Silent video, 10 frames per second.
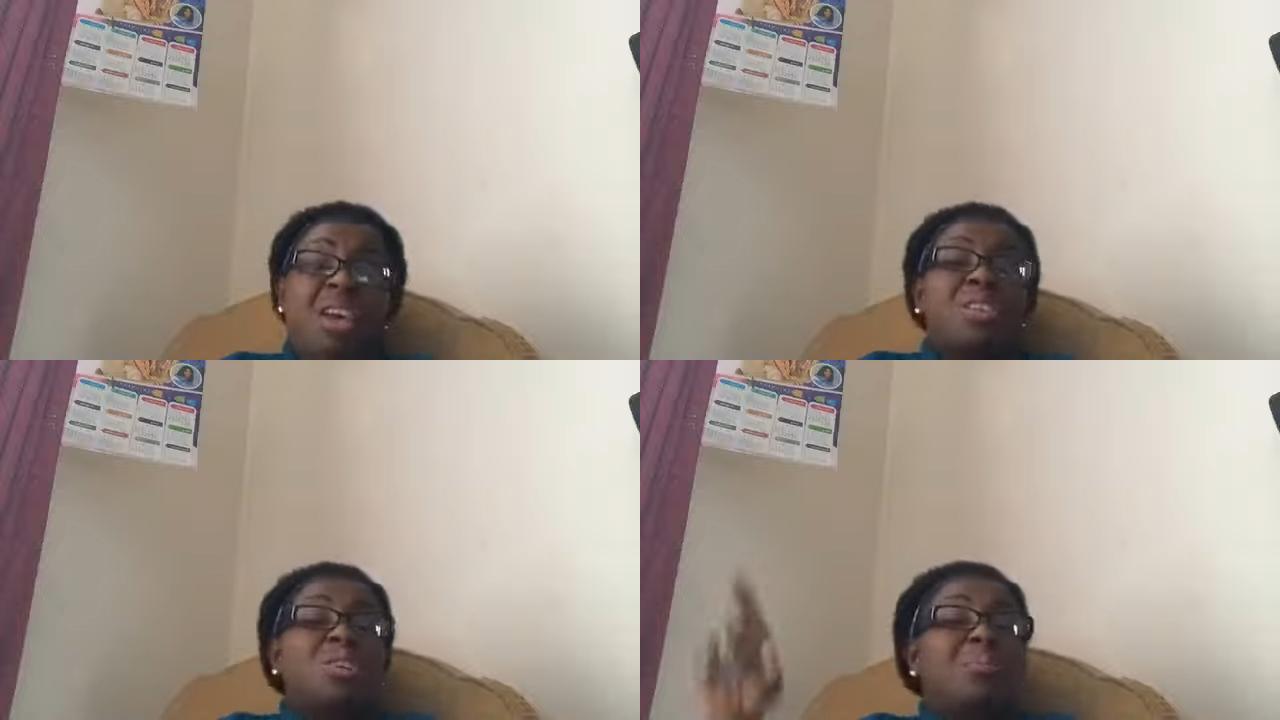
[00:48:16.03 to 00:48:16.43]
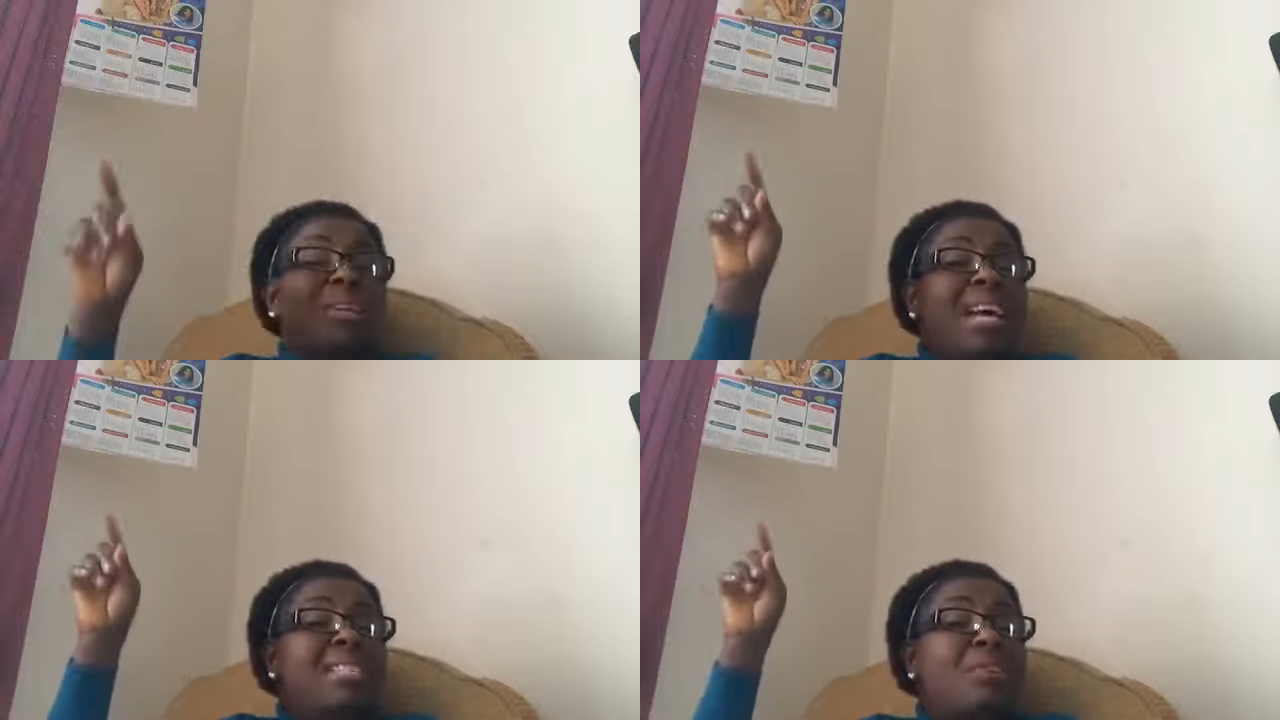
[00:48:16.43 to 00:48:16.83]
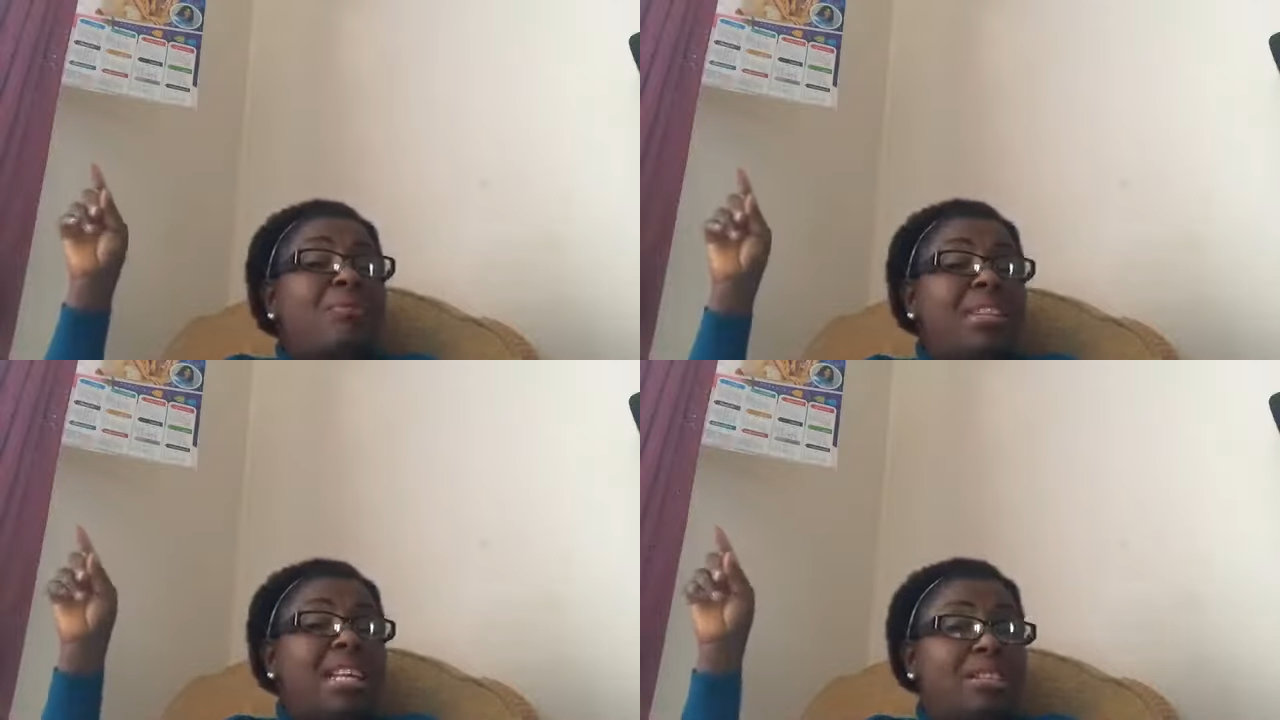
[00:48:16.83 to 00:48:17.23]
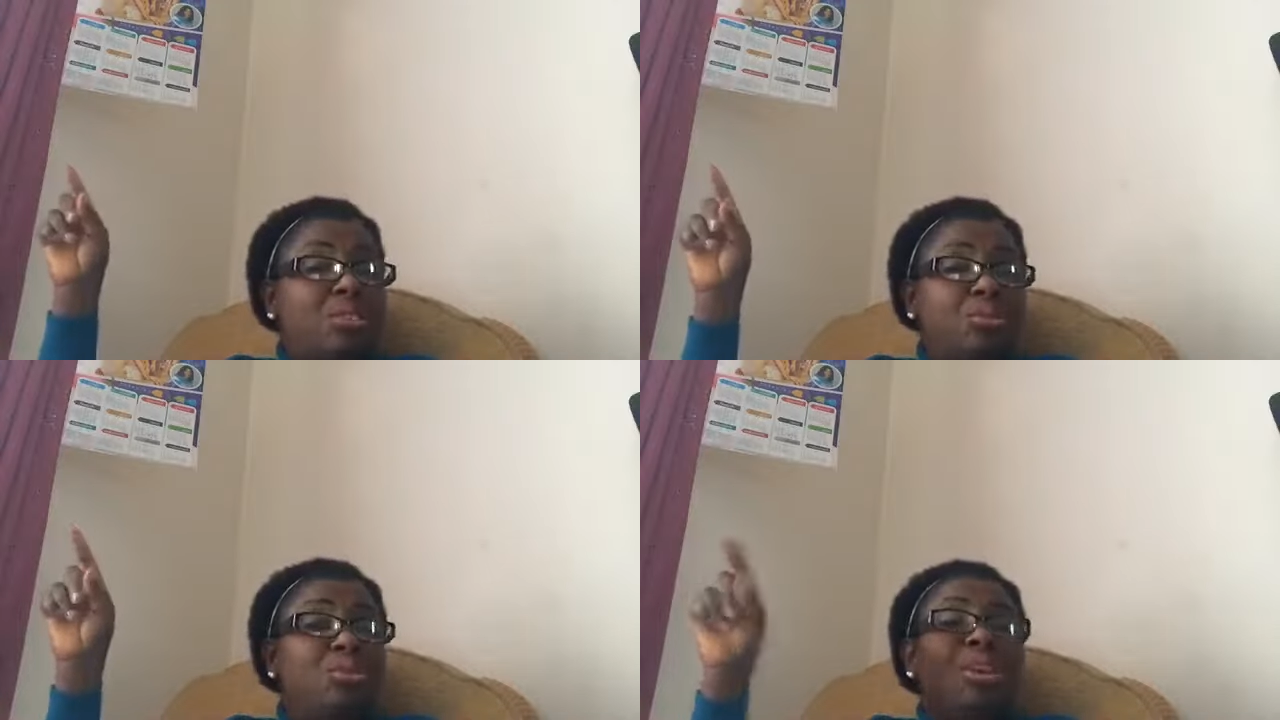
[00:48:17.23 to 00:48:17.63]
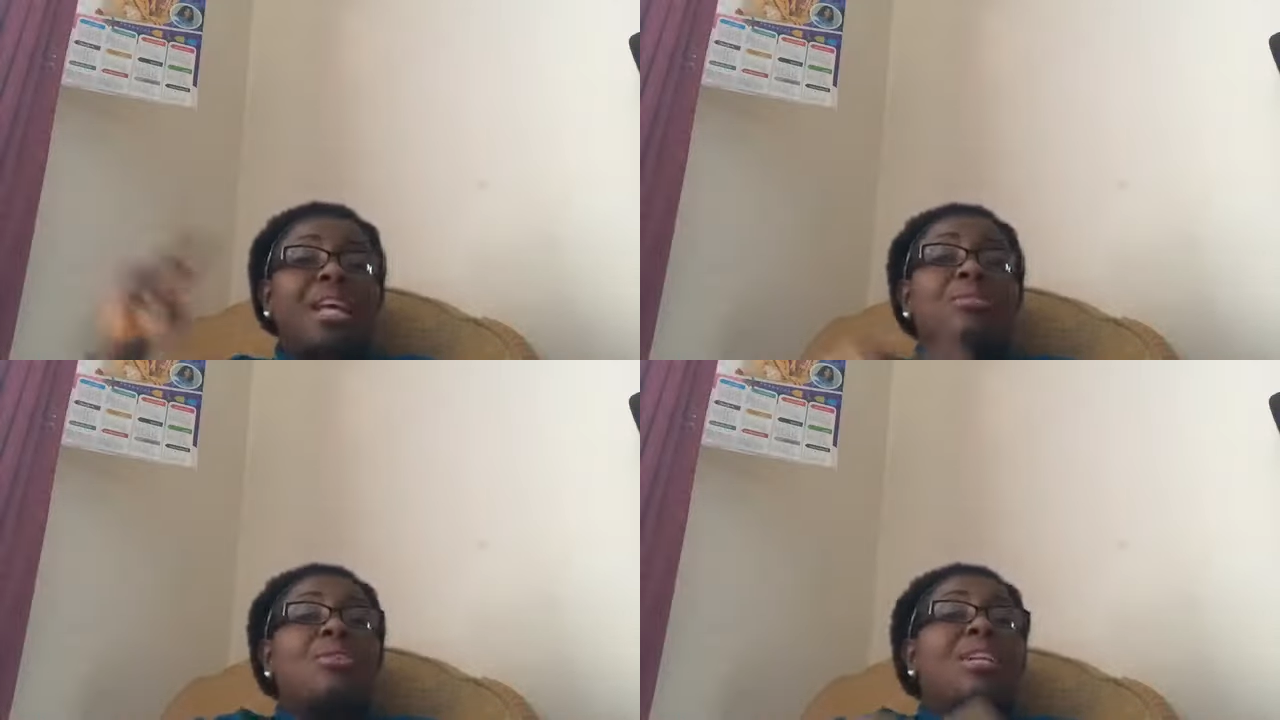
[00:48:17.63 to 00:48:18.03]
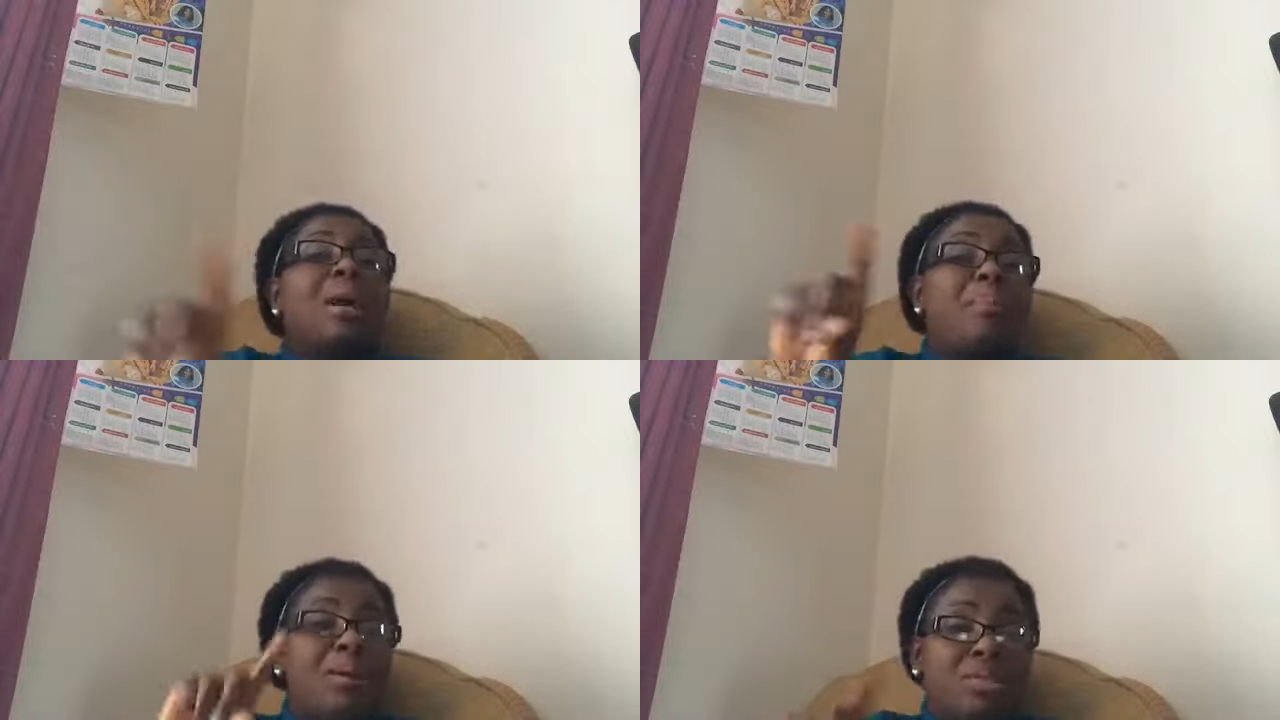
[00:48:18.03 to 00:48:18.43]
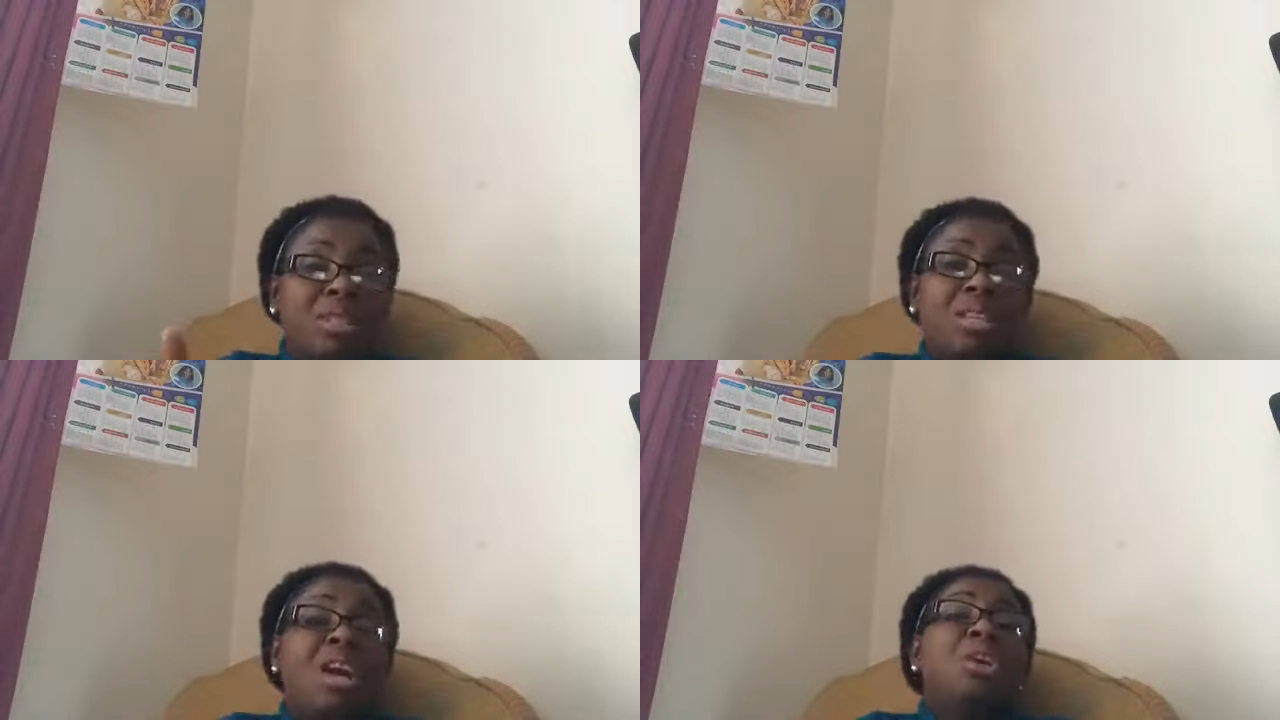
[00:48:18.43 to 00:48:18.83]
Somebody has offended you. You don't like talking about it.